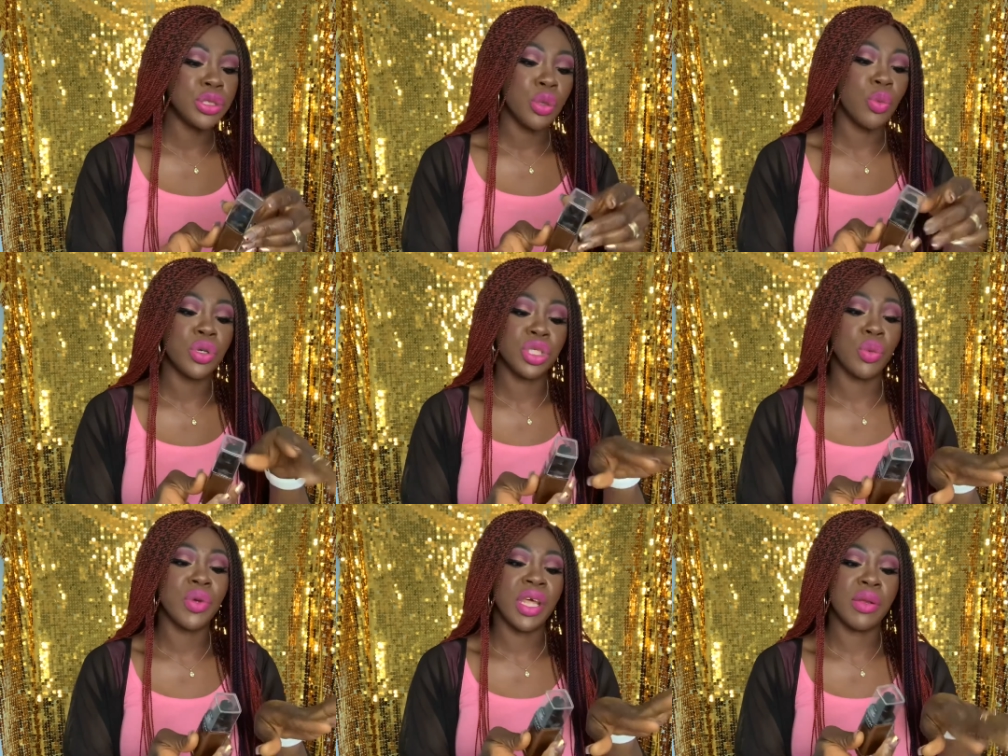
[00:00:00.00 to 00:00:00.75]

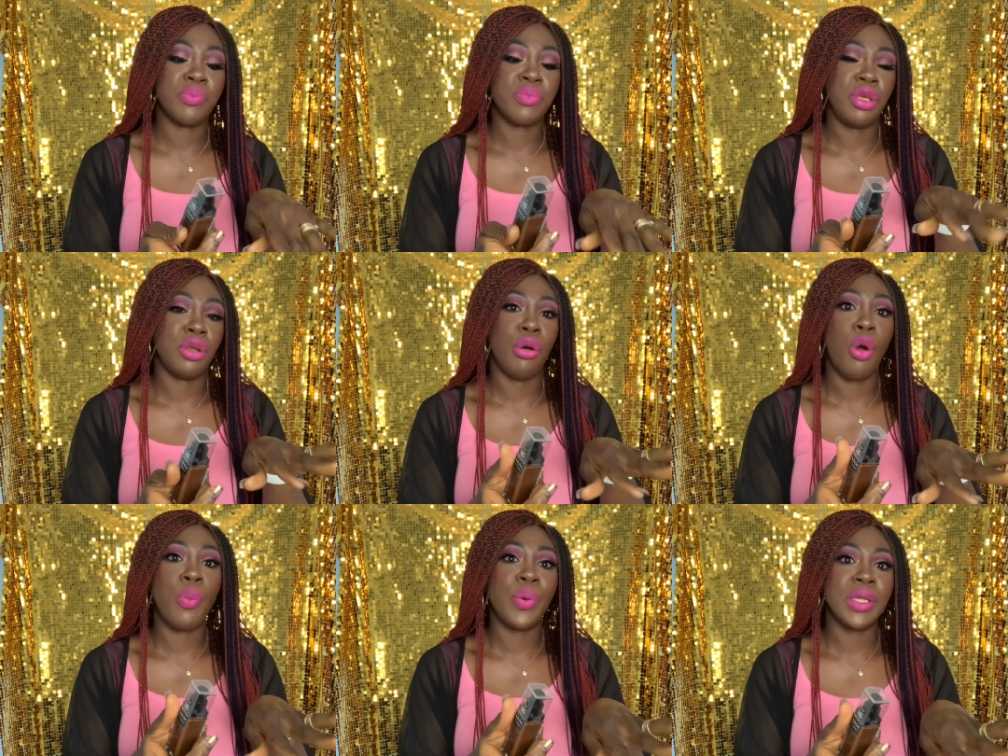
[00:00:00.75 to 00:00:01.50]
someone that, you know,
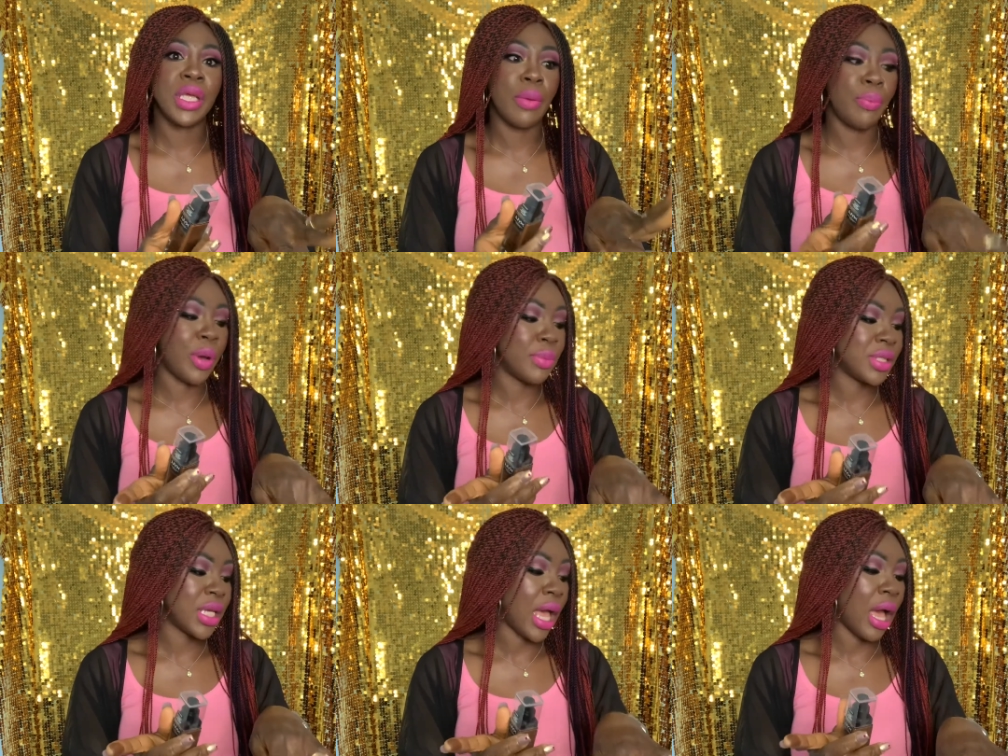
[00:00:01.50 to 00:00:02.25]
opened it and
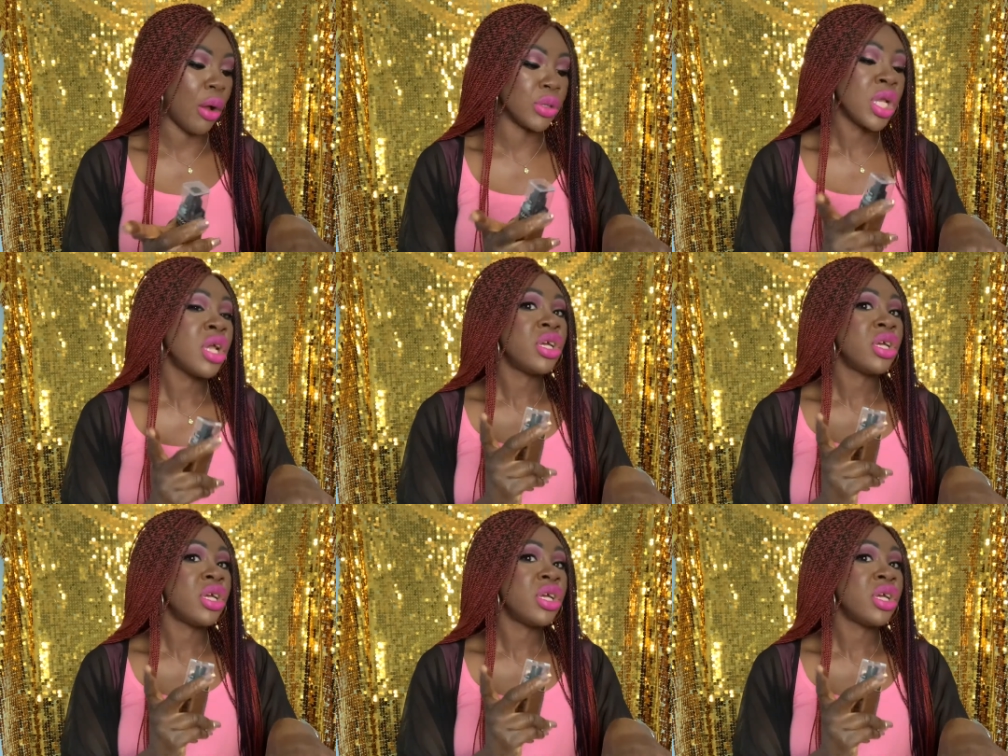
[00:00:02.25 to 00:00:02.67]
pumped it out,